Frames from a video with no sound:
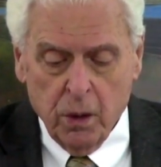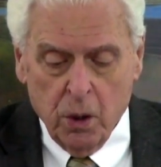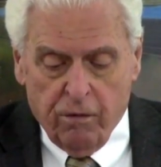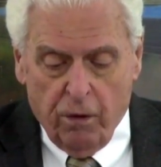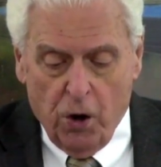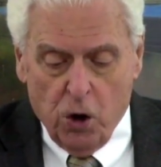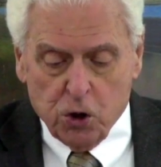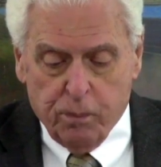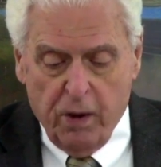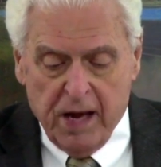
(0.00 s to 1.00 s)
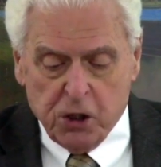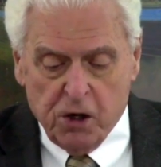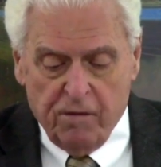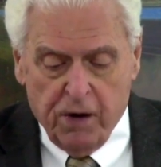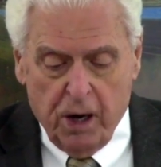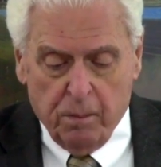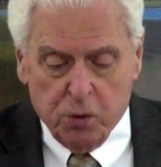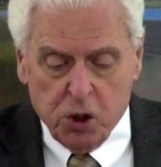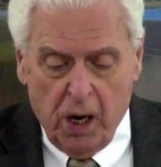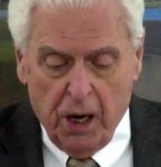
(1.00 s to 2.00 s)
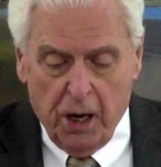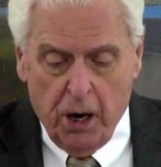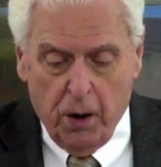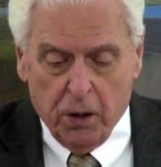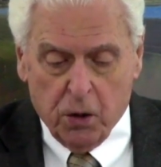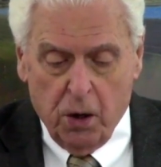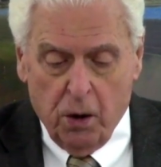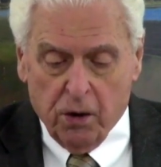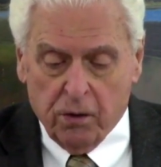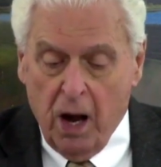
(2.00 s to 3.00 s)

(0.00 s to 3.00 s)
for those blessed of him shall inherit the earth.